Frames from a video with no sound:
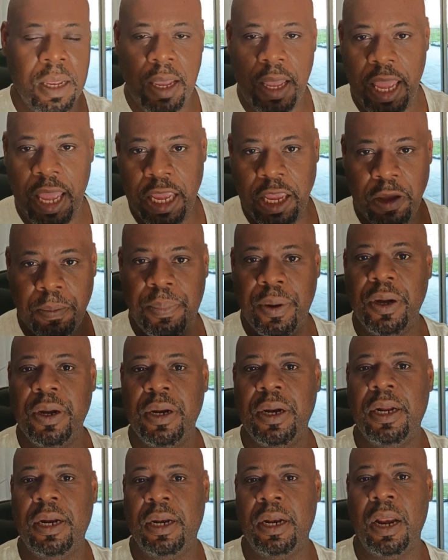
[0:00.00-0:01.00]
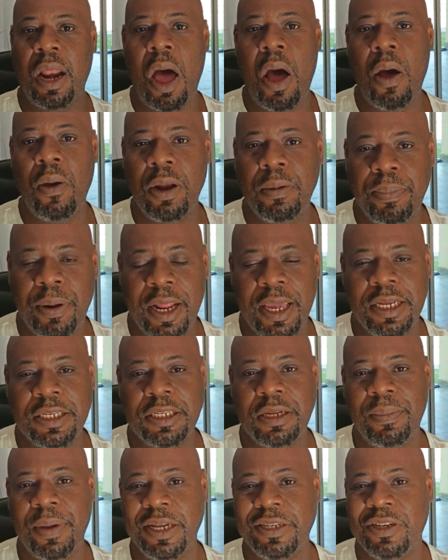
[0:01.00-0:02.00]
and you put law in place
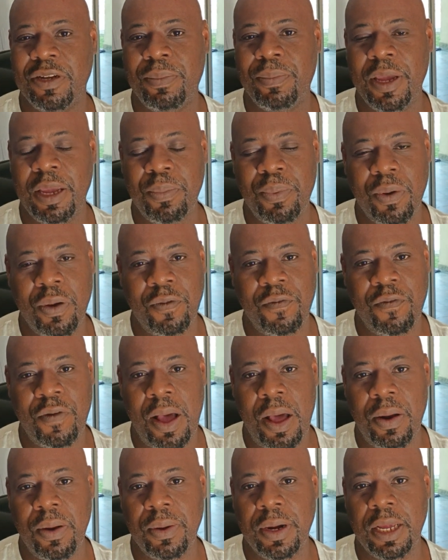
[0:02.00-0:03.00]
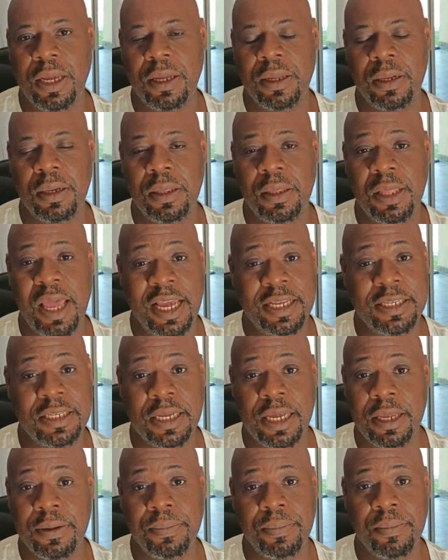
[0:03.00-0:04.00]
to make sure people are following it. That's
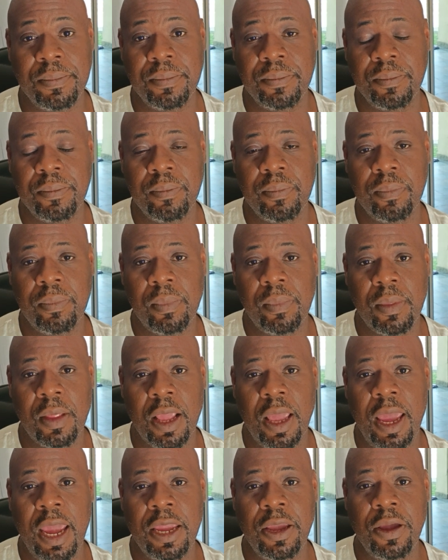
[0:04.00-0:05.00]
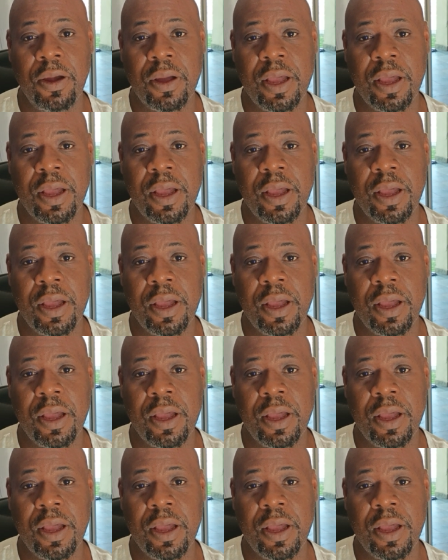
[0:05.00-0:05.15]
it. And your